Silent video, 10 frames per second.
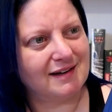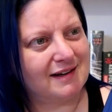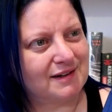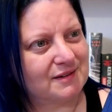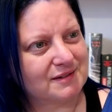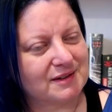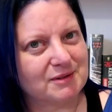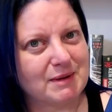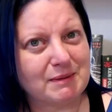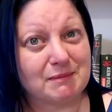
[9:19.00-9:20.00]
I don't
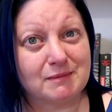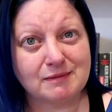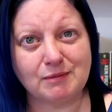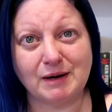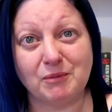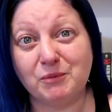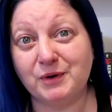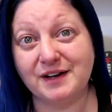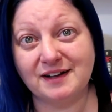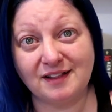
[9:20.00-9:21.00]
know, maybe around
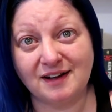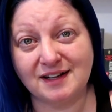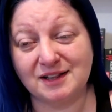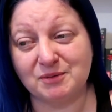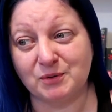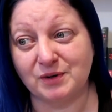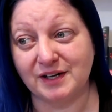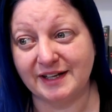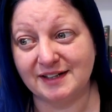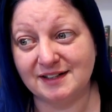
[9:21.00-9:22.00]
1 o'clock in the
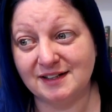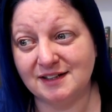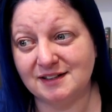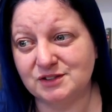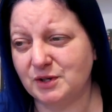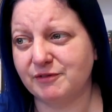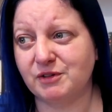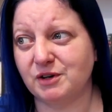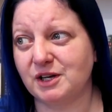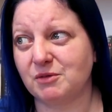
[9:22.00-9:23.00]
morning,
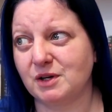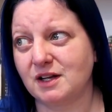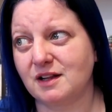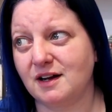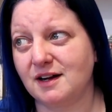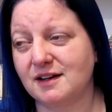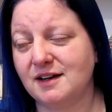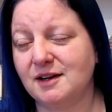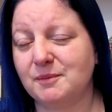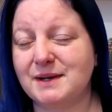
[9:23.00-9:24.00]
12.30, 1 o'clock
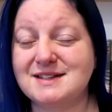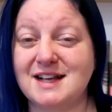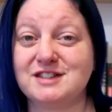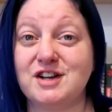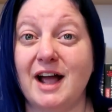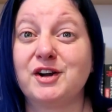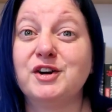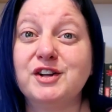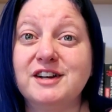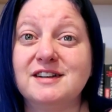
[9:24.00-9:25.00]
because I, I
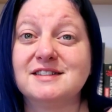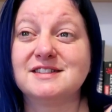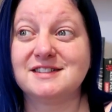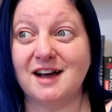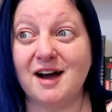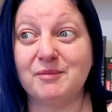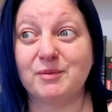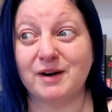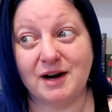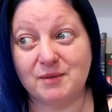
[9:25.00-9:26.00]
couldn't stop
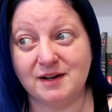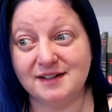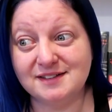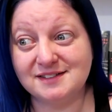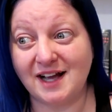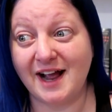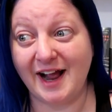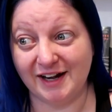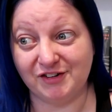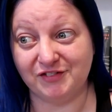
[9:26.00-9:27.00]
where I was. I
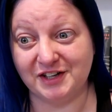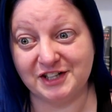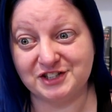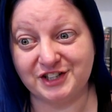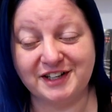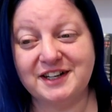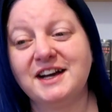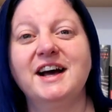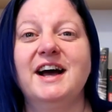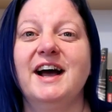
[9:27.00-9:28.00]
had to finish it.
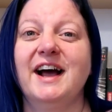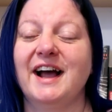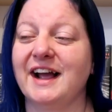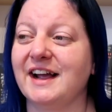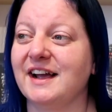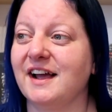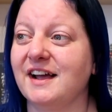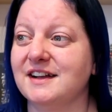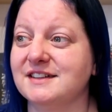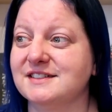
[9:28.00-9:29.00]

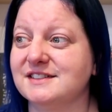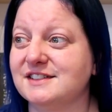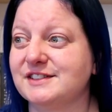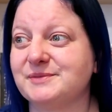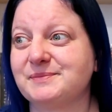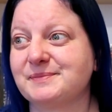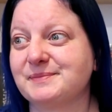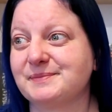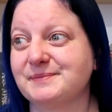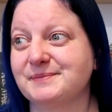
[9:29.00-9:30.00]
And
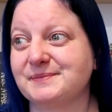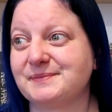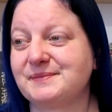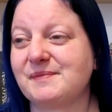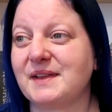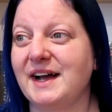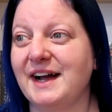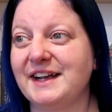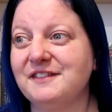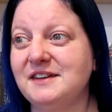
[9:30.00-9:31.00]

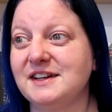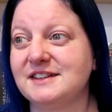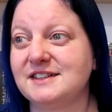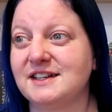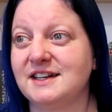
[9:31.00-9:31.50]
I give it,